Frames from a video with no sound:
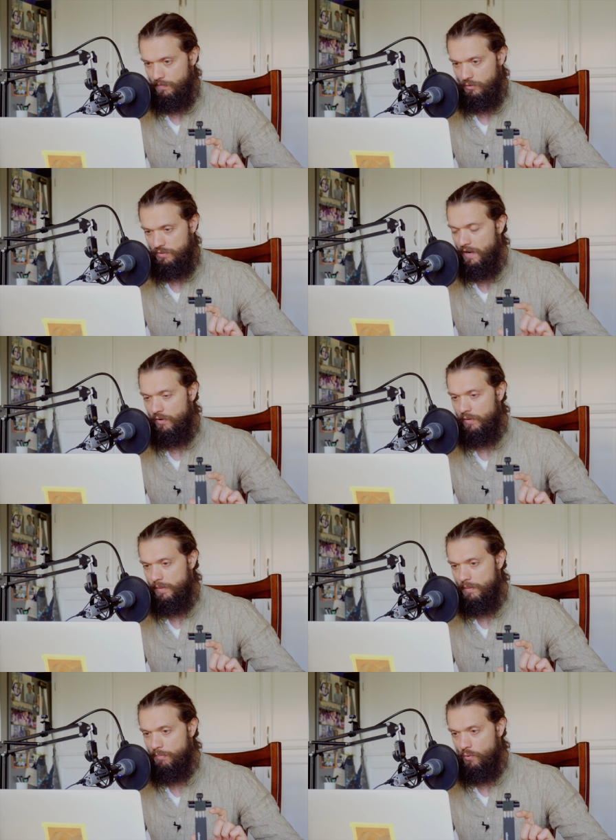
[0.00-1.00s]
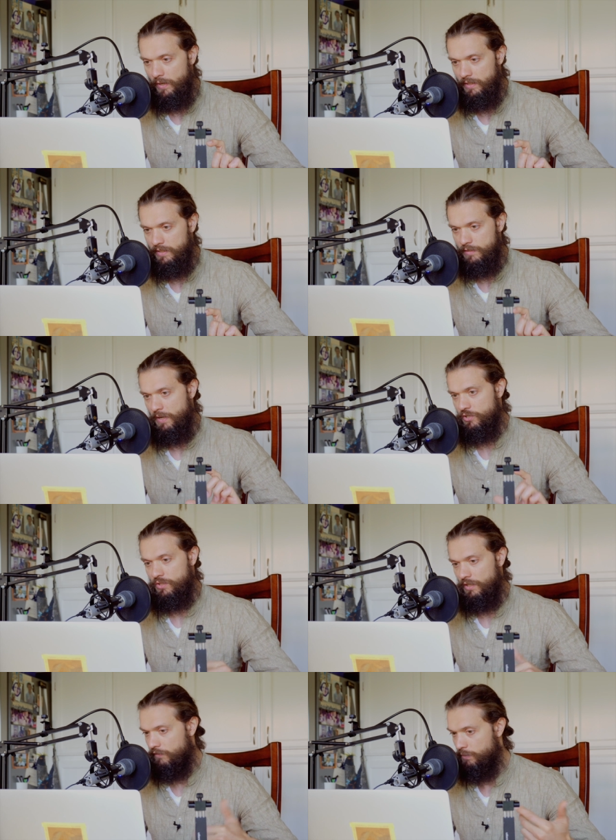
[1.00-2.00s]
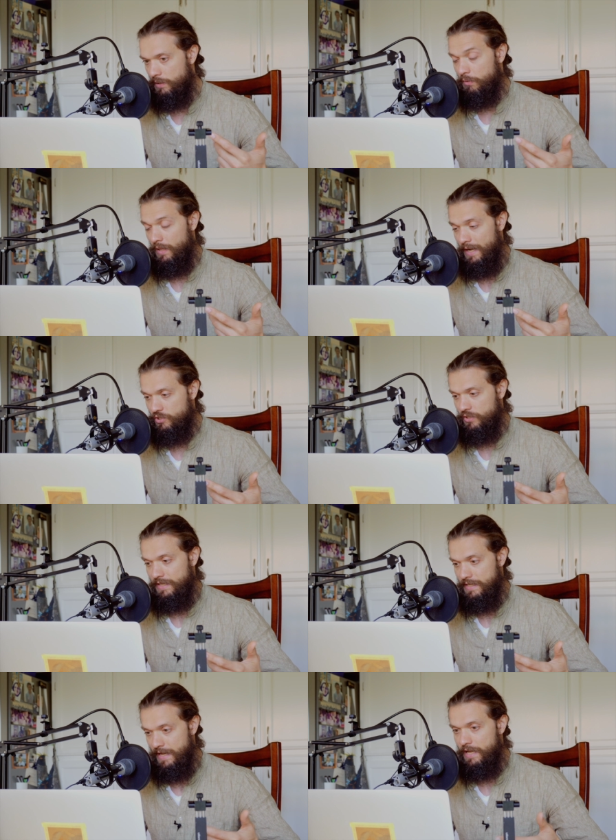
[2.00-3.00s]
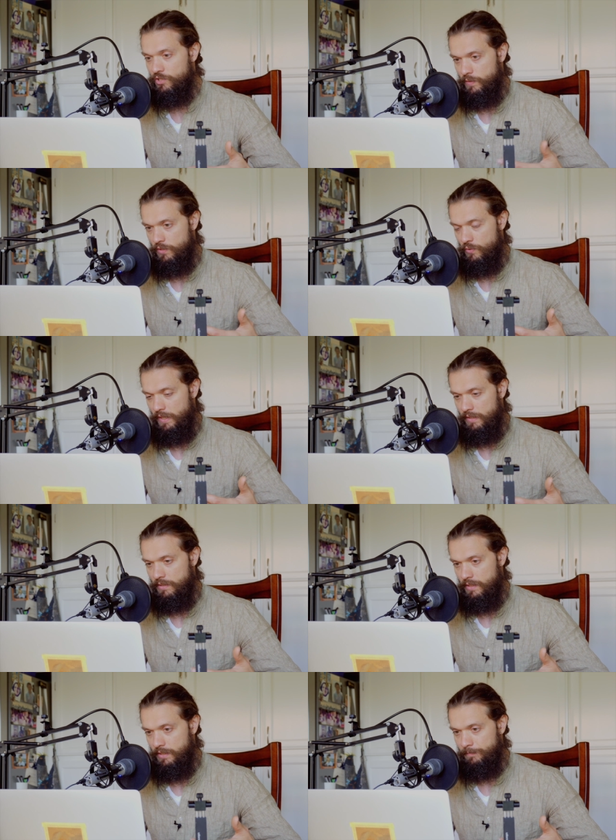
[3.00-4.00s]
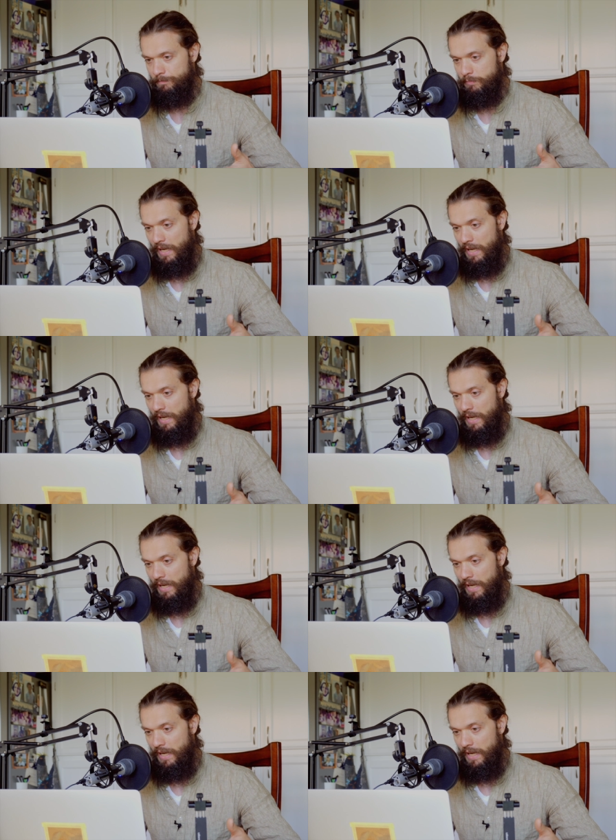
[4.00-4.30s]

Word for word: There's never going to be a point, especially if people actually engage with you and um,